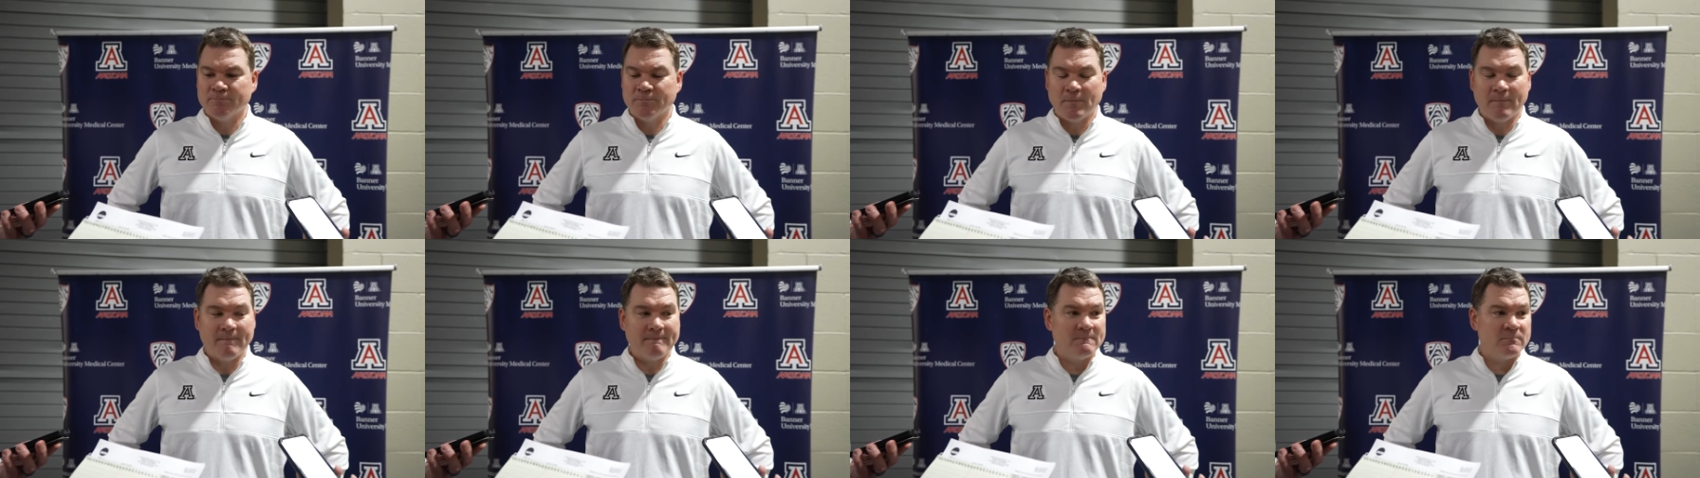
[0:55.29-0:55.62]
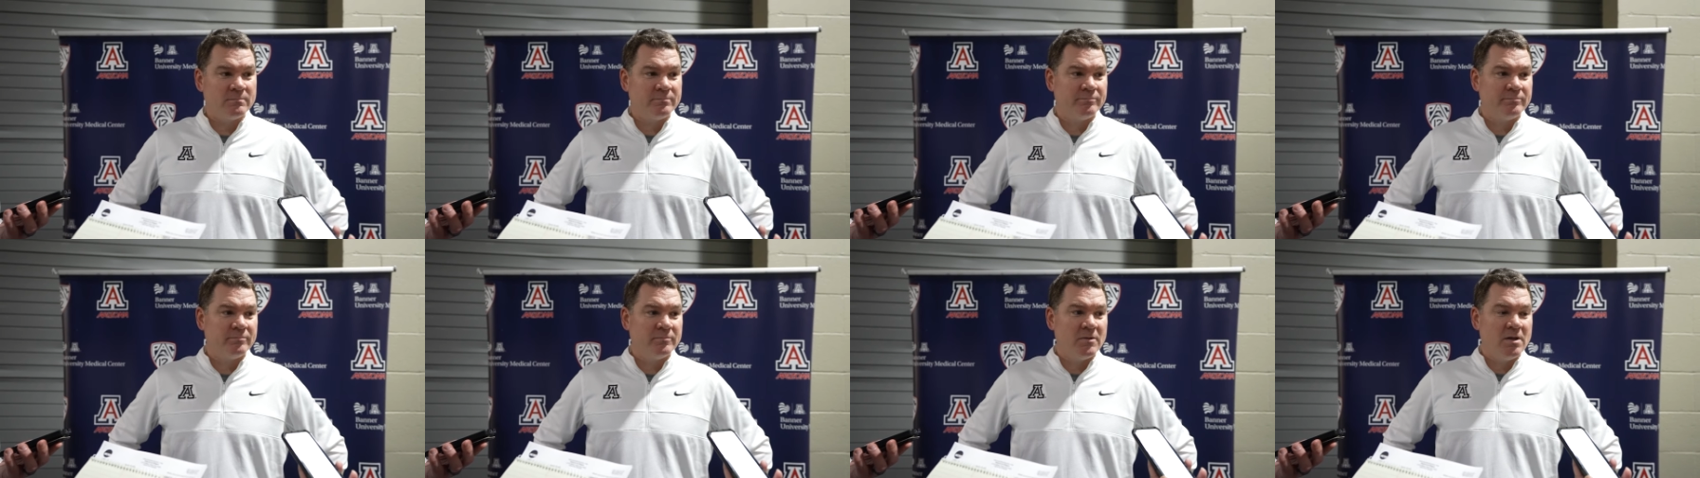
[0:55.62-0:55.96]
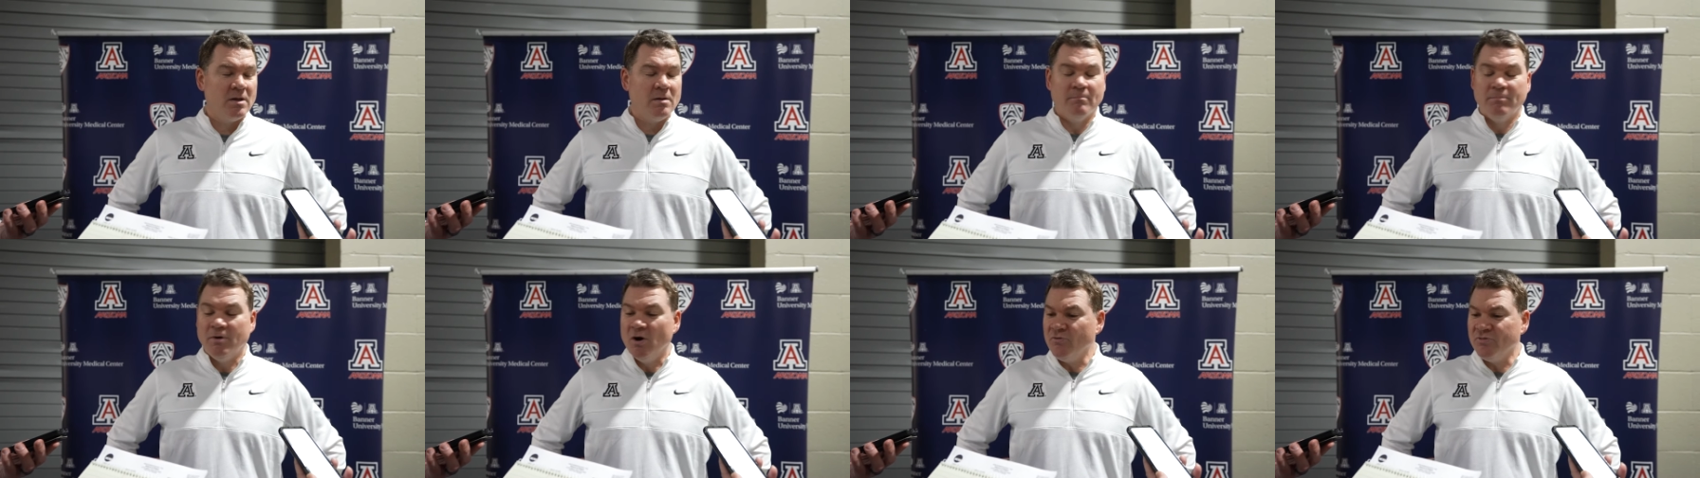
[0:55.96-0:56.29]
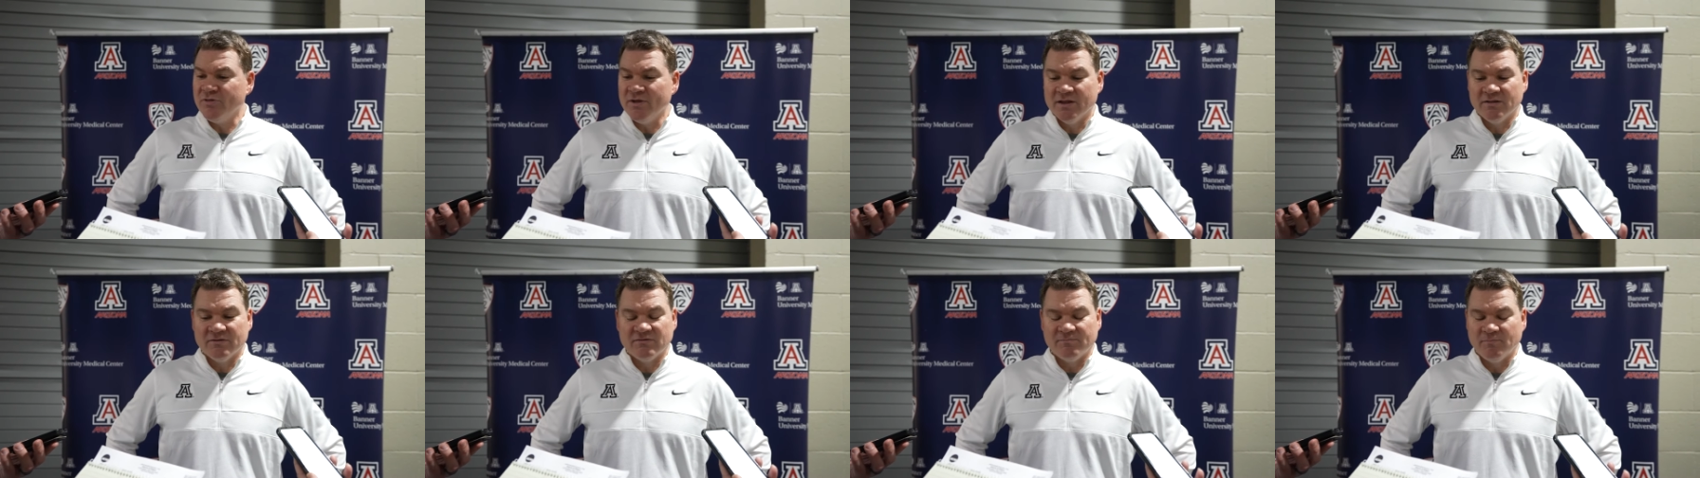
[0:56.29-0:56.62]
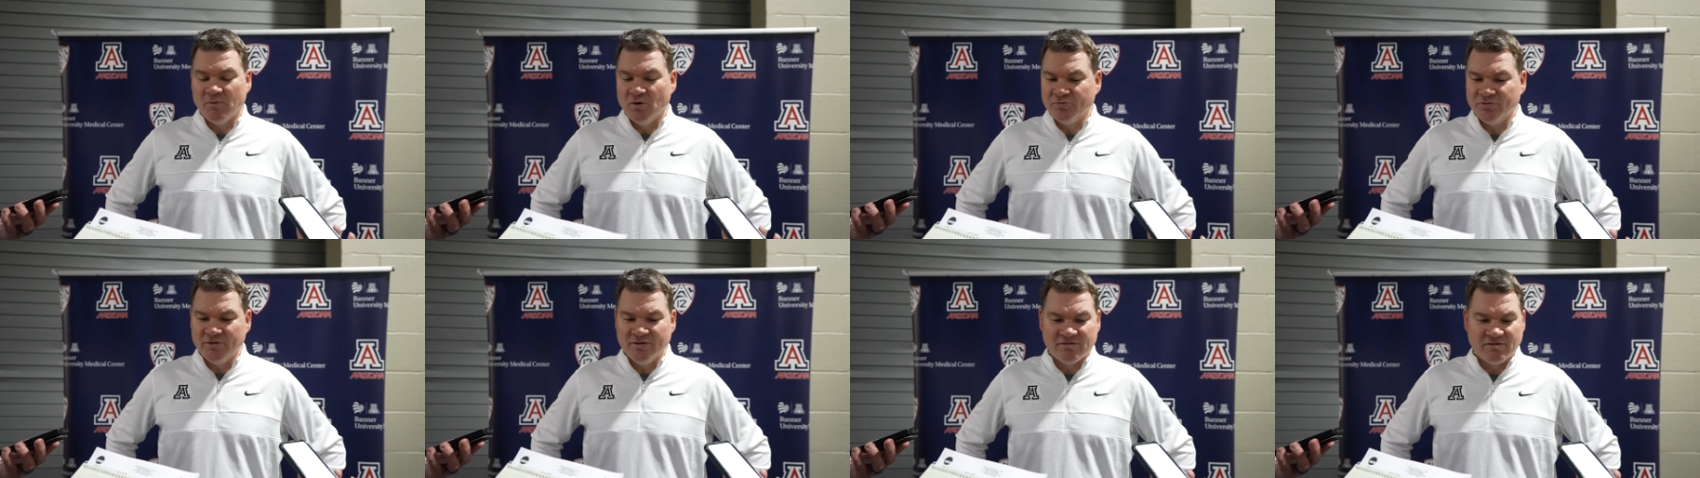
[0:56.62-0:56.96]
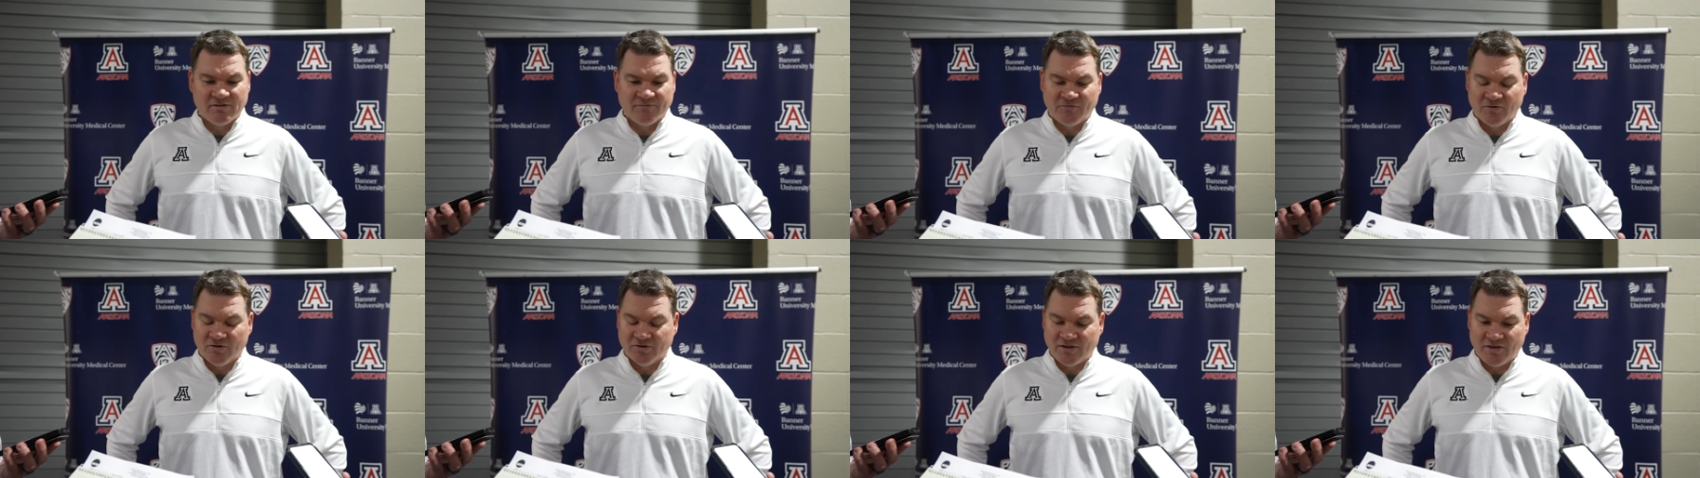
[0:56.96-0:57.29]
offensively both ends both ends
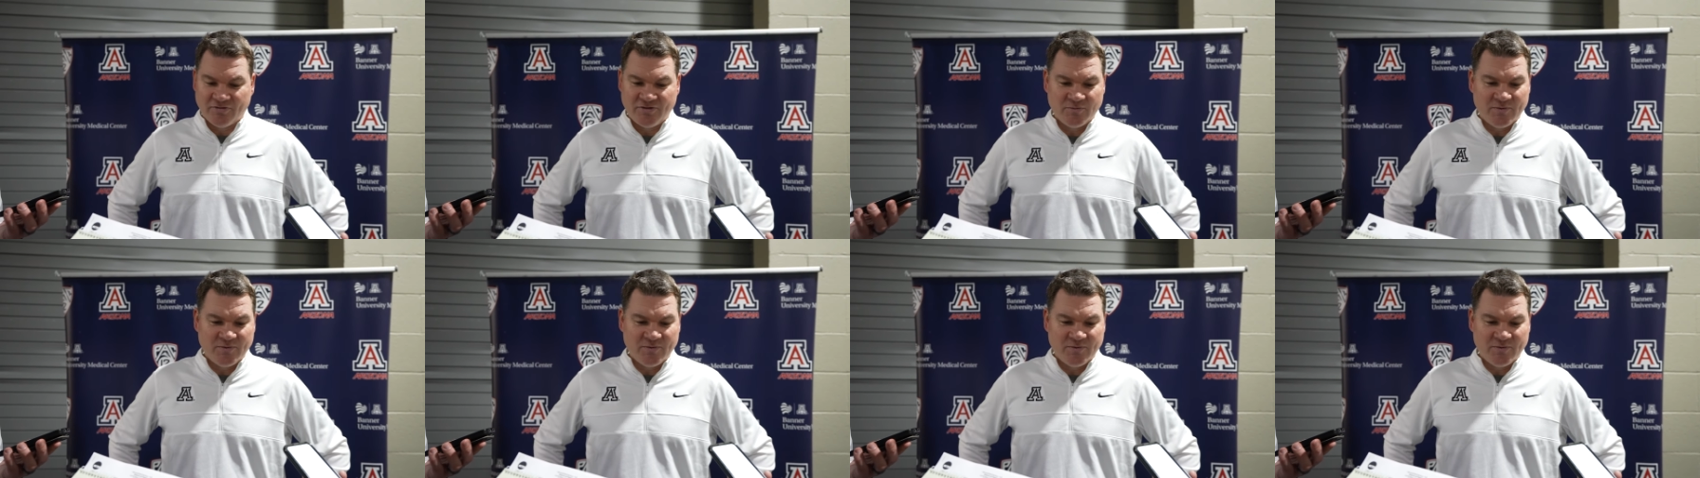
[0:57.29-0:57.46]
of the floors I